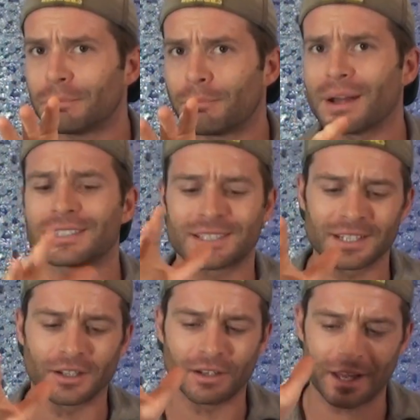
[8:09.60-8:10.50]
But
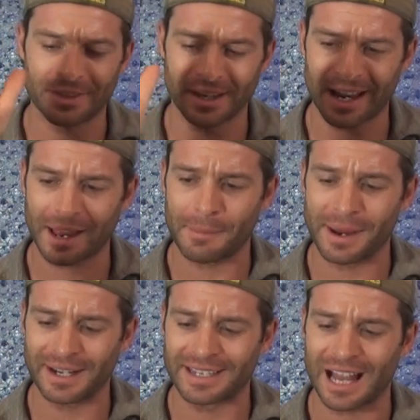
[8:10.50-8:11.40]
still, I think I
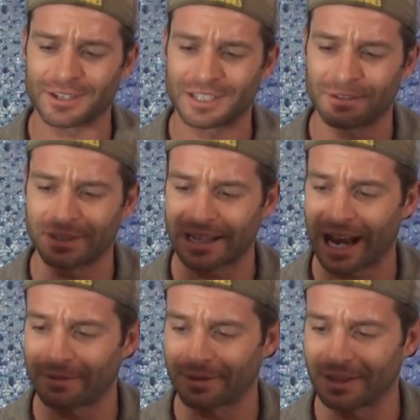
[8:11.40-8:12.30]
paid
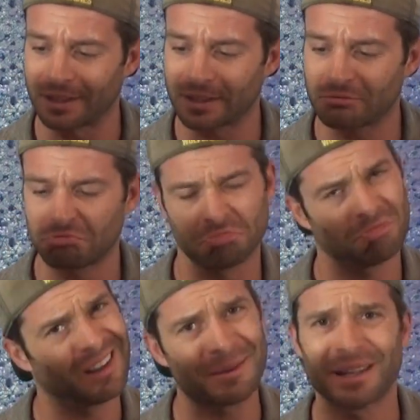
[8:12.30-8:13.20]
$1.79 for this.
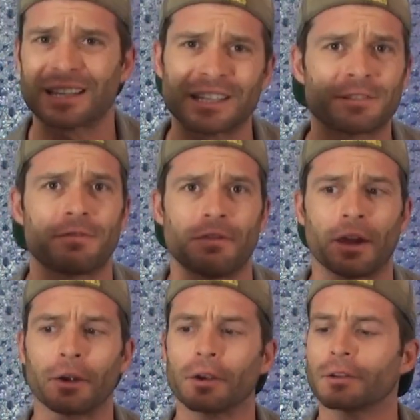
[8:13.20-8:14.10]
That's
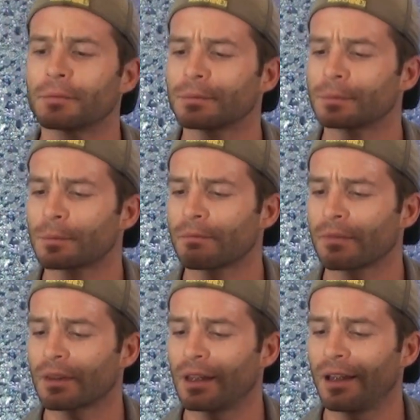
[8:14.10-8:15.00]
fair.
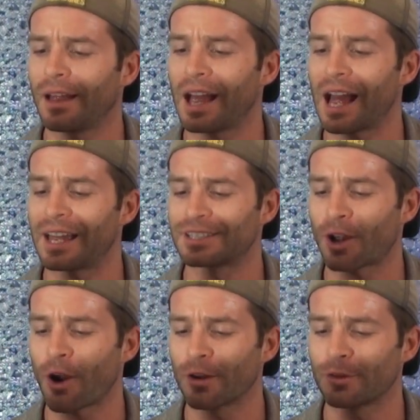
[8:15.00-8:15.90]
It's
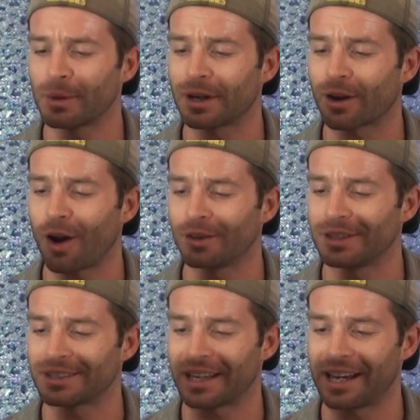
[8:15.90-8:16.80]
hard for me to call
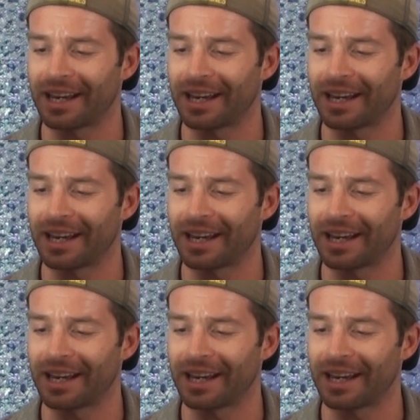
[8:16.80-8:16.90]
this